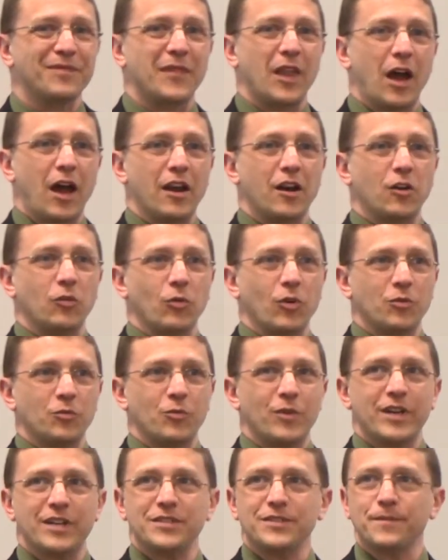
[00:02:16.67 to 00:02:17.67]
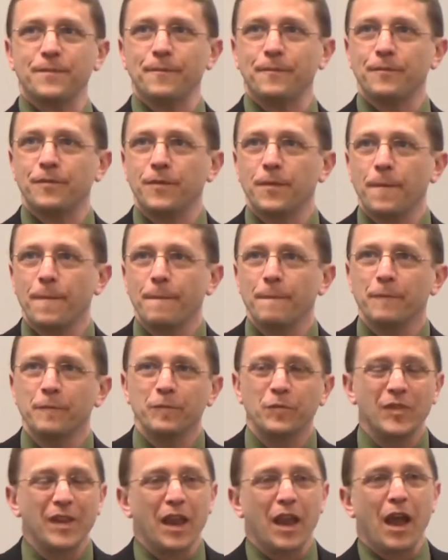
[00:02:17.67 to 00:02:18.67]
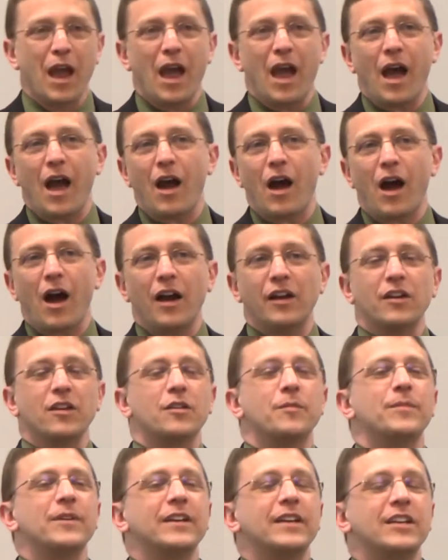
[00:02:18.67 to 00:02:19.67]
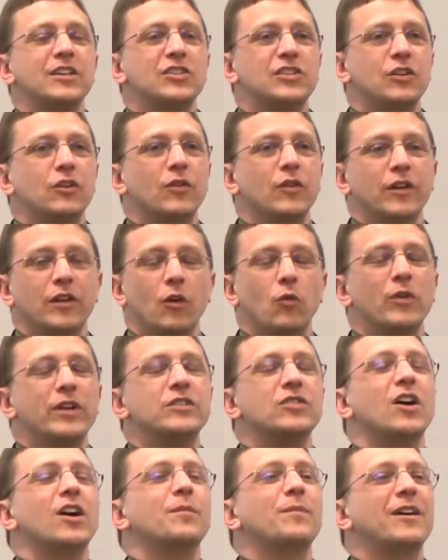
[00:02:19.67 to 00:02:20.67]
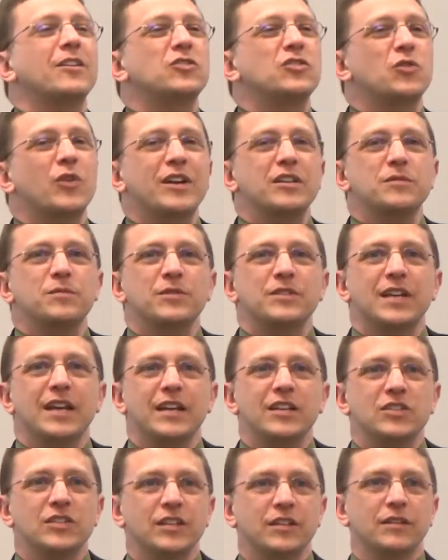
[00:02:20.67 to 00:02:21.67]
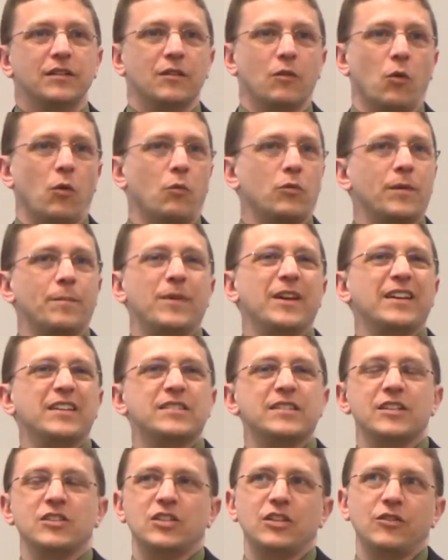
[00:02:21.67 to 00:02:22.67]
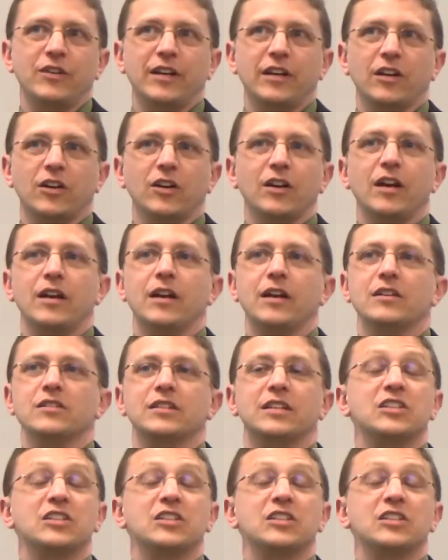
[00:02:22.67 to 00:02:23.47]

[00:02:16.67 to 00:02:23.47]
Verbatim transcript: on our roadways. Another big issue, you know, we talk about transportation. The biggest issue here is